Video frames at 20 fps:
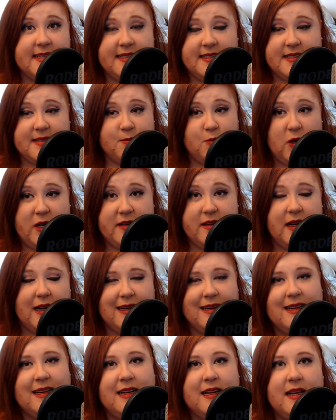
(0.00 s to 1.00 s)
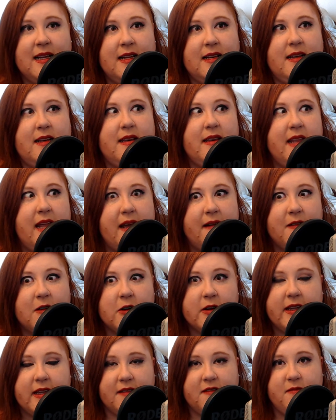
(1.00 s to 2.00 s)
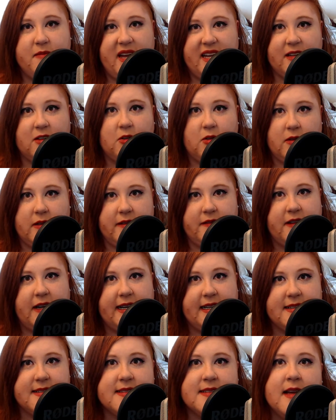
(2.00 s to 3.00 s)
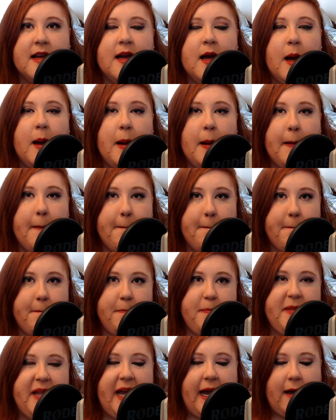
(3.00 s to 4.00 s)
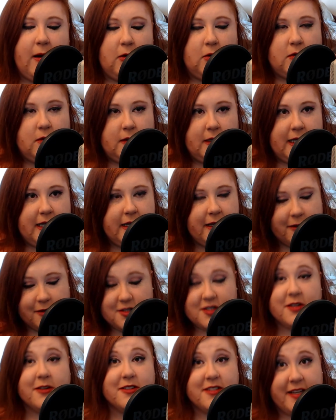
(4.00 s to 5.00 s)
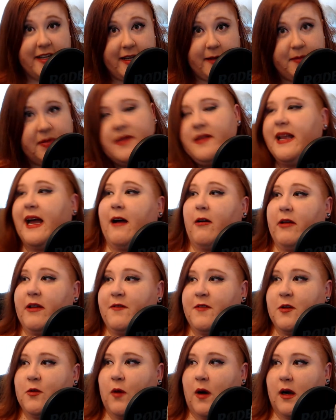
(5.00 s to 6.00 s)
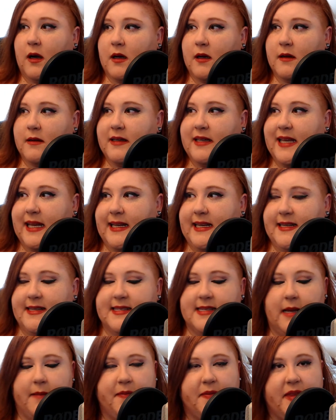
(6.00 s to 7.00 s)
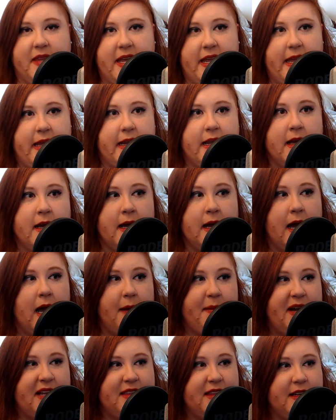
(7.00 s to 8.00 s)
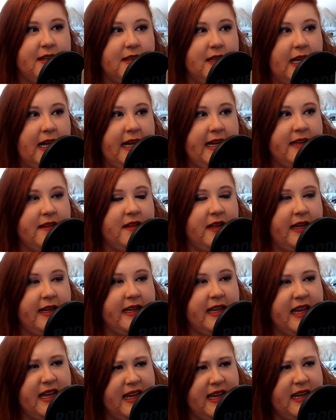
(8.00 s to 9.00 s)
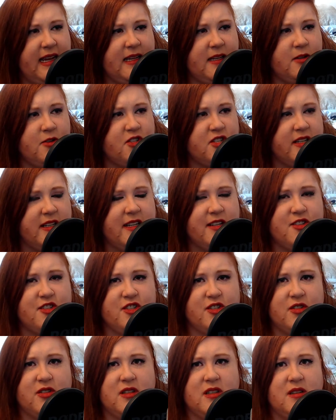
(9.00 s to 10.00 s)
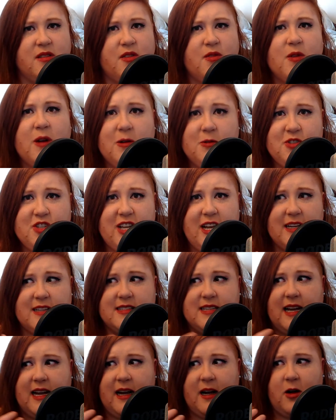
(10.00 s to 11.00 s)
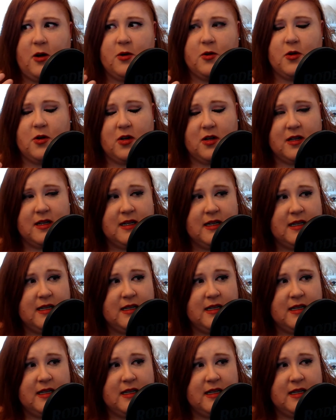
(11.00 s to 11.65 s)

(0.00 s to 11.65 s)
and whatnot, never give medical advice. Now, here's your tip. Now, if you are getting something about the client, like, hey, you should get your throat checked out, or,